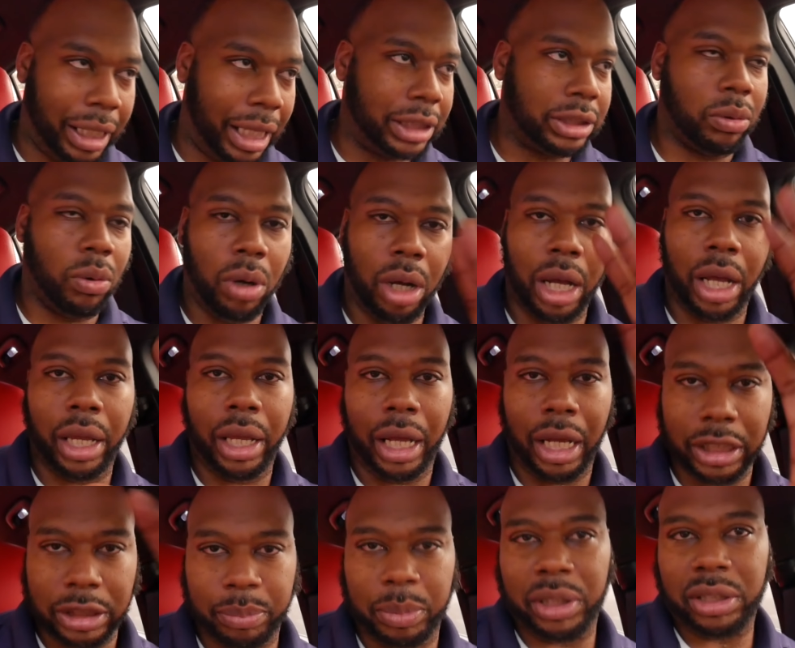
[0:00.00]
that's why
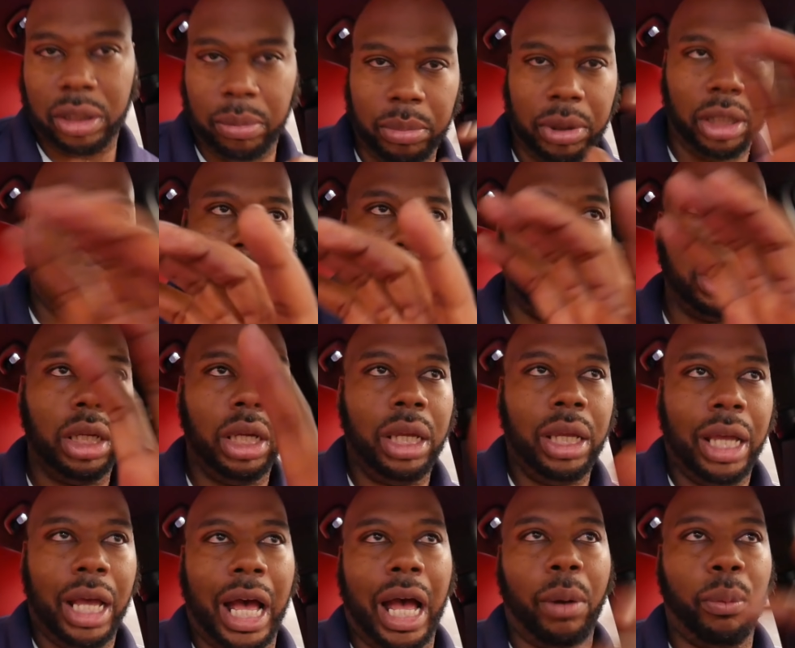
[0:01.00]
I spent the money.
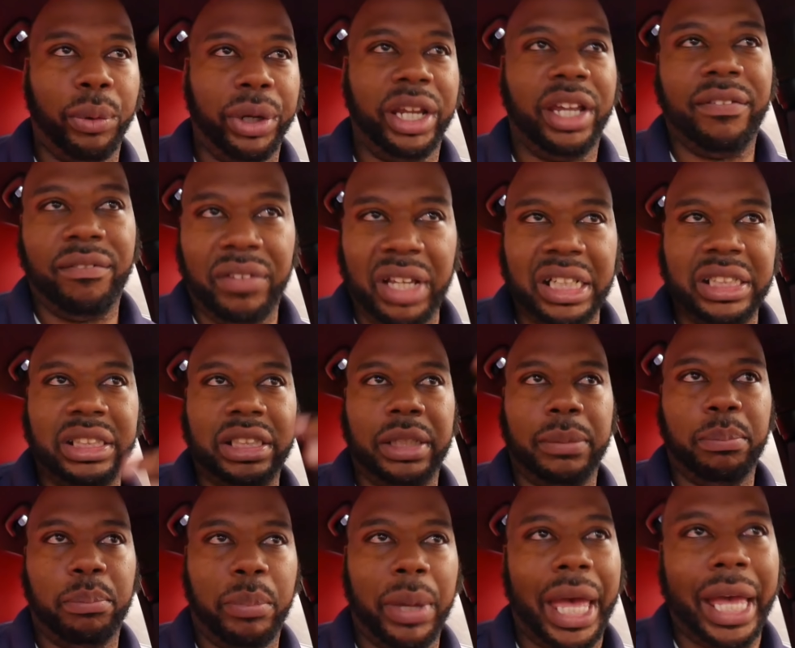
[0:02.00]
I
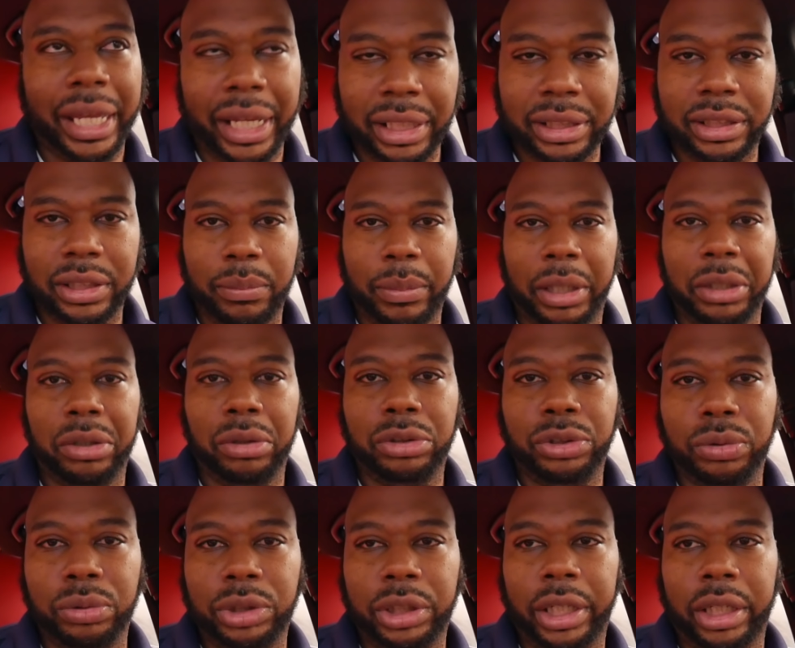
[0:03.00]
reinvested back into my
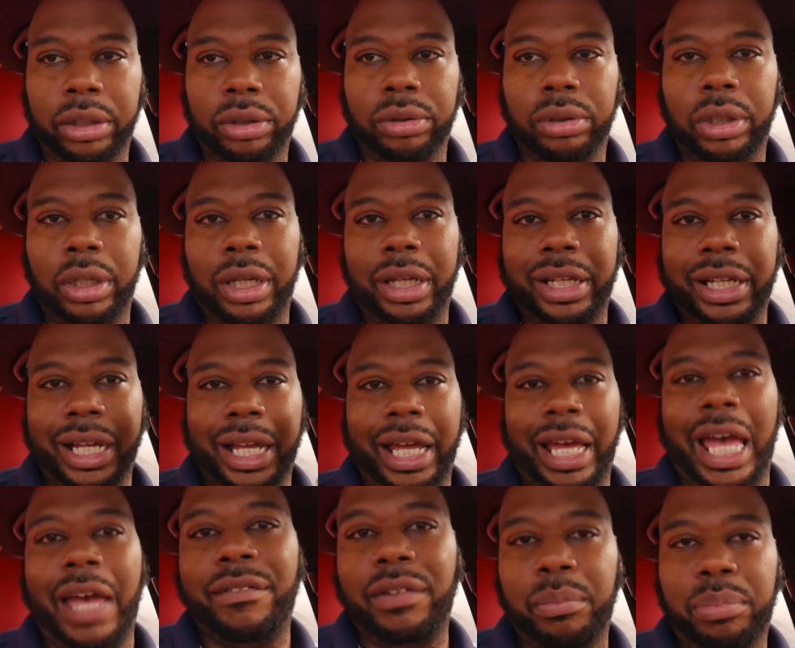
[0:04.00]
YouTube channel. I
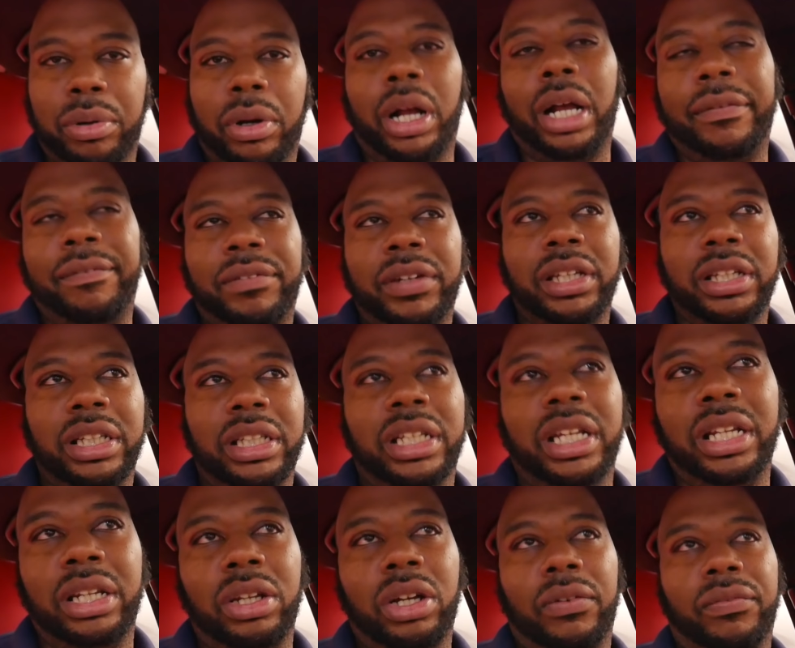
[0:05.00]
haven't profited
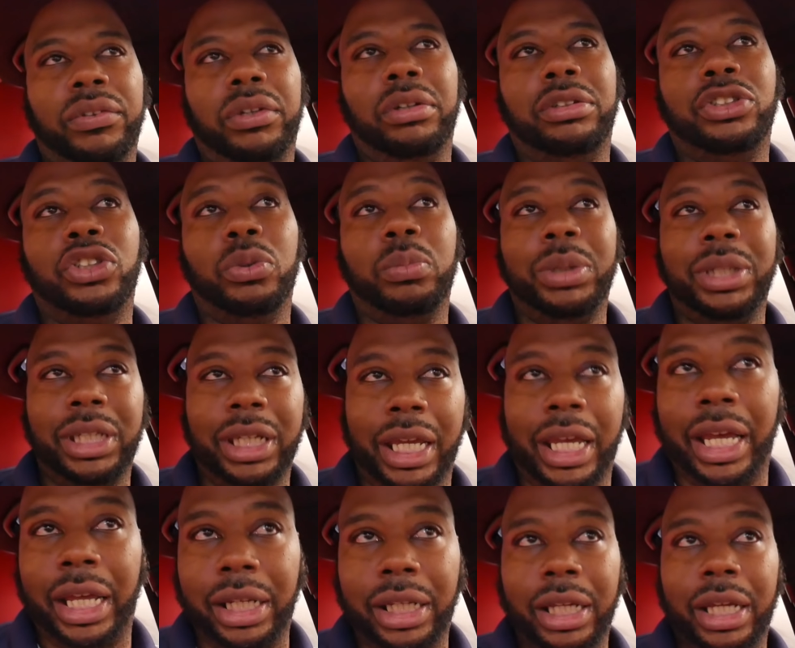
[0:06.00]
nothing off YouTube
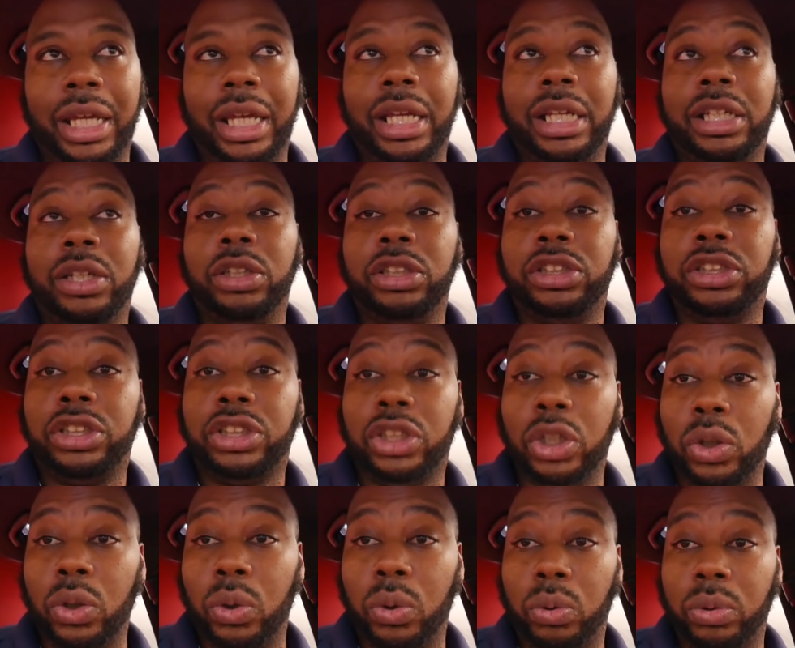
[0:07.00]
yet.
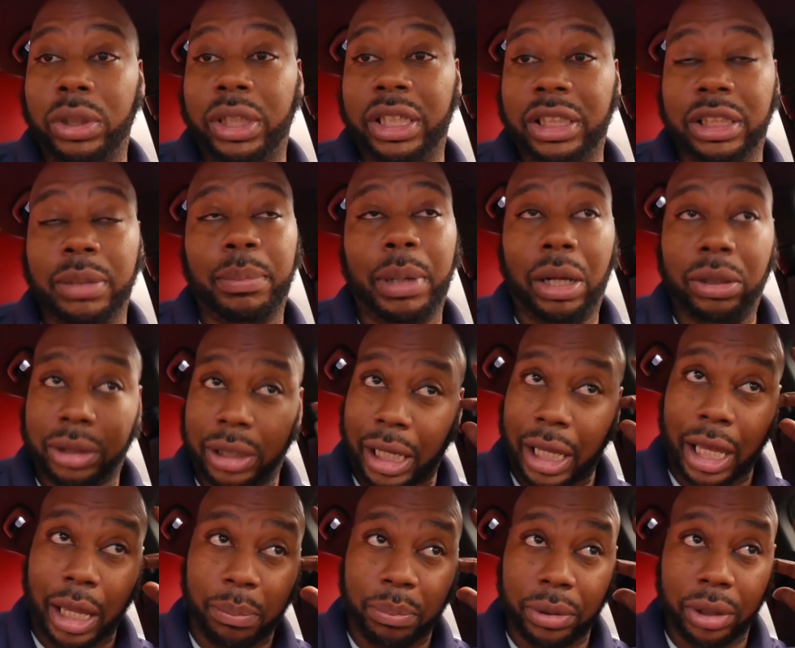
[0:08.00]
Soon is about to
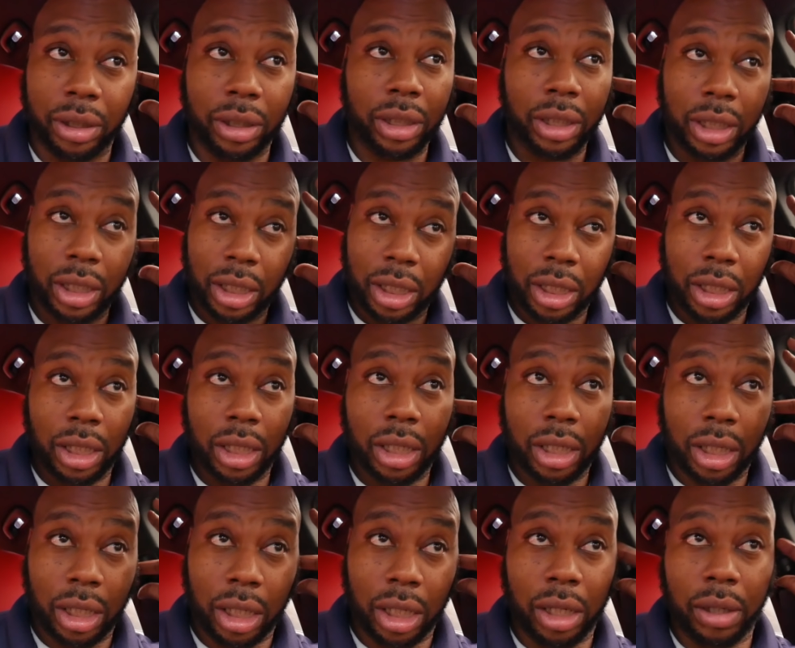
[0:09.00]
happen.
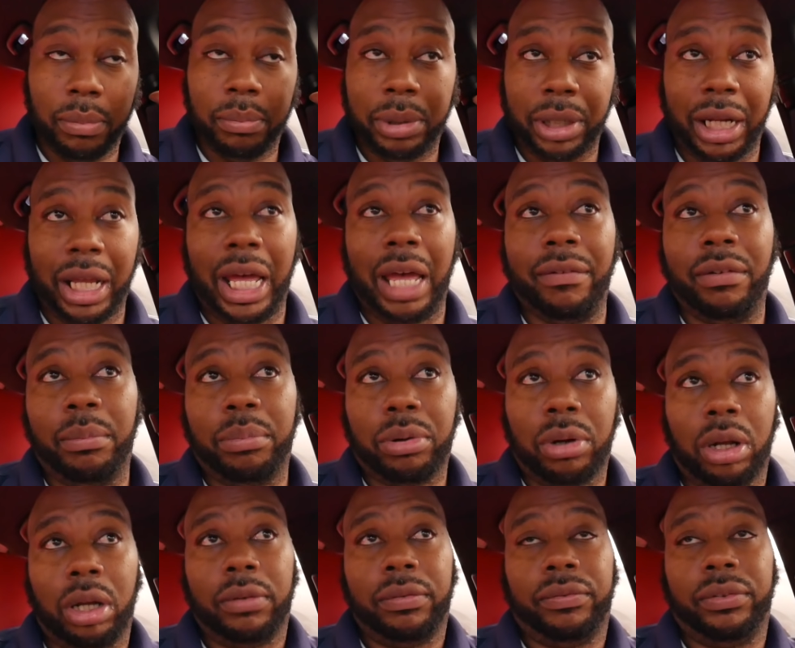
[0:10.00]
Um, but I haven't
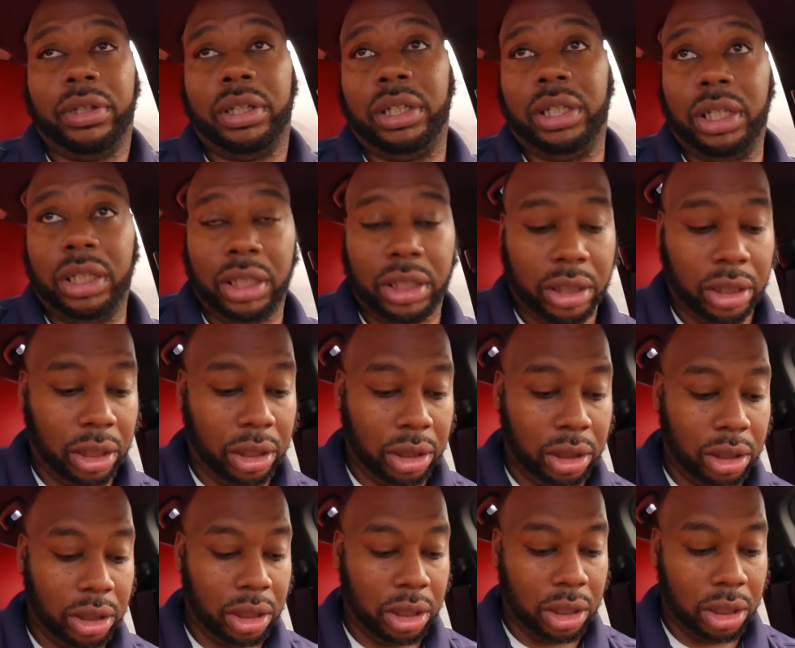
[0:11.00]
profited anything
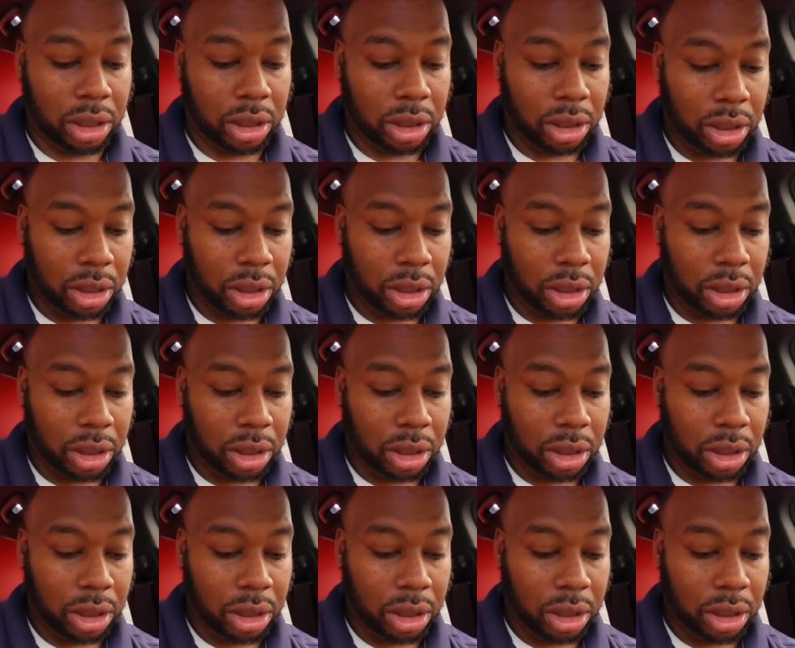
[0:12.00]
yet.